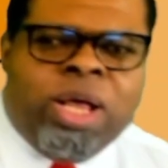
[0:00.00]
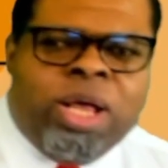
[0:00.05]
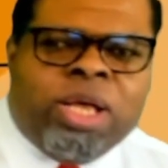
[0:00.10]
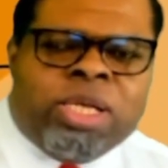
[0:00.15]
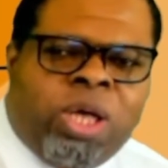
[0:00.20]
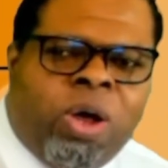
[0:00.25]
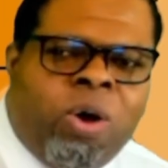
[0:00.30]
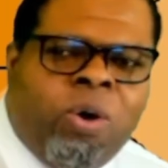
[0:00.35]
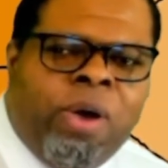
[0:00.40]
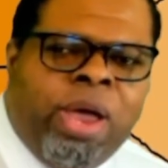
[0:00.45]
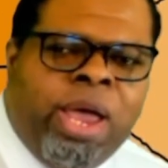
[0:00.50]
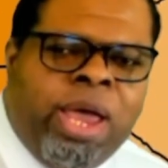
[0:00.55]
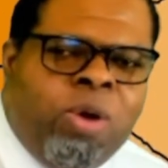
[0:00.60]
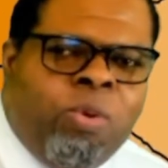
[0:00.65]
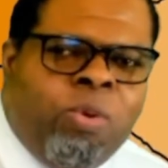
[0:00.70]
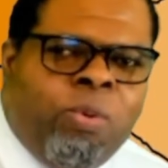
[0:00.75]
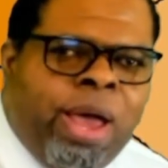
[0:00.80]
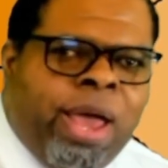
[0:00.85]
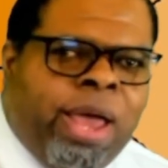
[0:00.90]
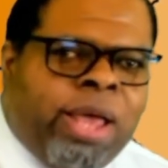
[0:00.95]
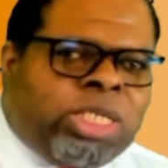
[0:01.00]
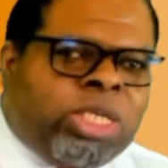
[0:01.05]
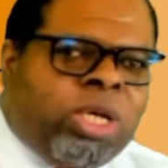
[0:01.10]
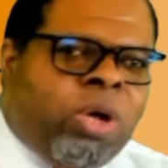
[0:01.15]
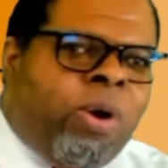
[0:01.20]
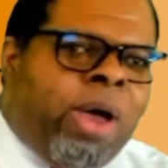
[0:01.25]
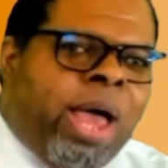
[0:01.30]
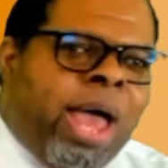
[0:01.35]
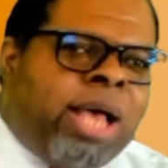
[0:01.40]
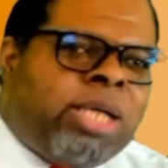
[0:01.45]
So anyway,
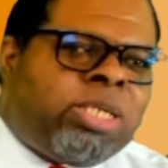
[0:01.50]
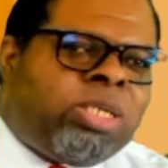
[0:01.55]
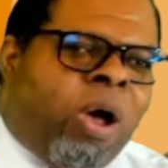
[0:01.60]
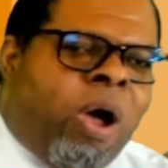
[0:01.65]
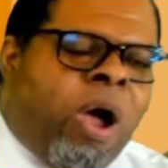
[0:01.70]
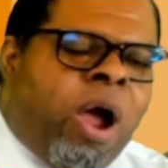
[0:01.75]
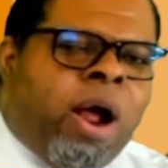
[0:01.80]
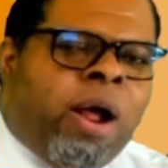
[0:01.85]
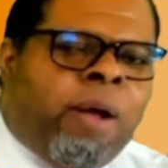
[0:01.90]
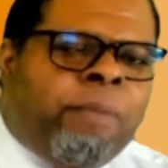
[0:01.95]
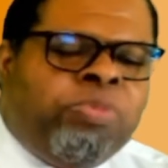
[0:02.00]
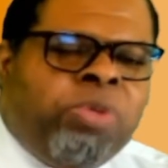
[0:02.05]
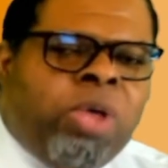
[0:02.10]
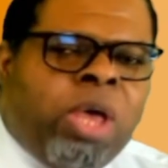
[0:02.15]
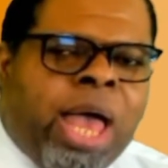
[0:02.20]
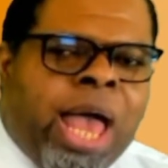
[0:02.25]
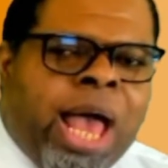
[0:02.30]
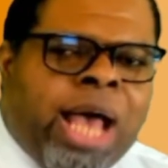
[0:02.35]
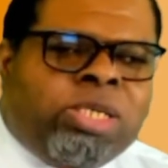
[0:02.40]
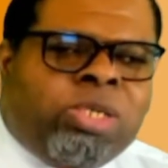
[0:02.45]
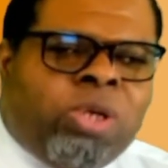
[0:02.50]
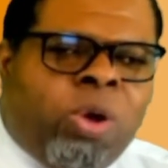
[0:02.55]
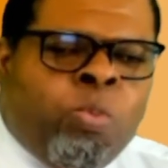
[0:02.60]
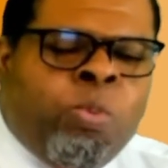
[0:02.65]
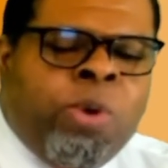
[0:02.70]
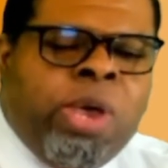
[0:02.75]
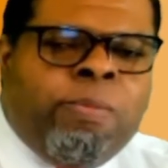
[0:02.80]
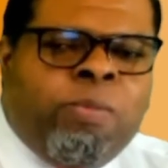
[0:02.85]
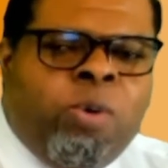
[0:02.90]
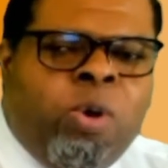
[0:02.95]
so as
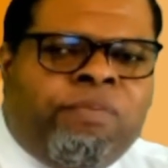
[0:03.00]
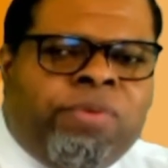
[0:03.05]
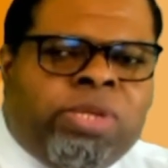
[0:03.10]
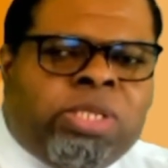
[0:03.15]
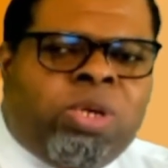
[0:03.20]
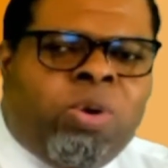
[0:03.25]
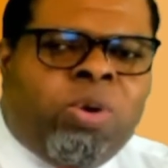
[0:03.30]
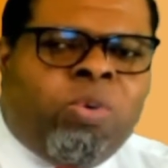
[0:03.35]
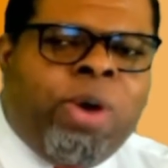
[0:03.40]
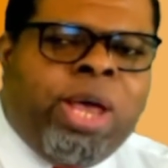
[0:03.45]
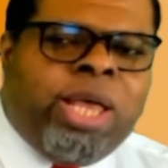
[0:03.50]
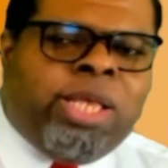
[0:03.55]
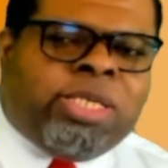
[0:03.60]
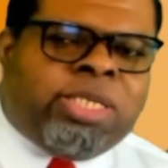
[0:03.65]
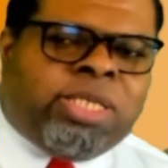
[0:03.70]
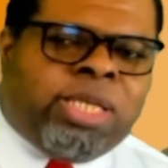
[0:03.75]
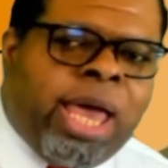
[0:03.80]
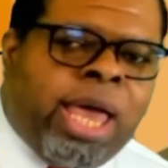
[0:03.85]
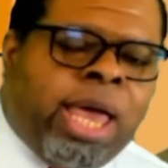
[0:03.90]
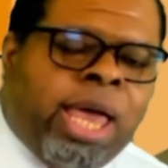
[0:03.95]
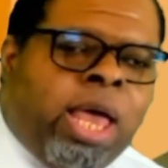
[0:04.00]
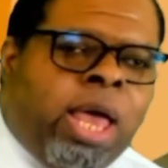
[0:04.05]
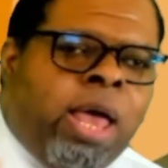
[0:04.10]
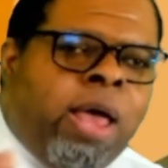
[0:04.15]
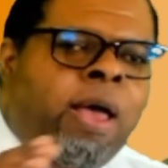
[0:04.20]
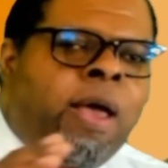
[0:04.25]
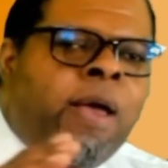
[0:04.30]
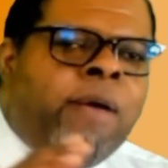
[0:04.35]
we move into Wednesday,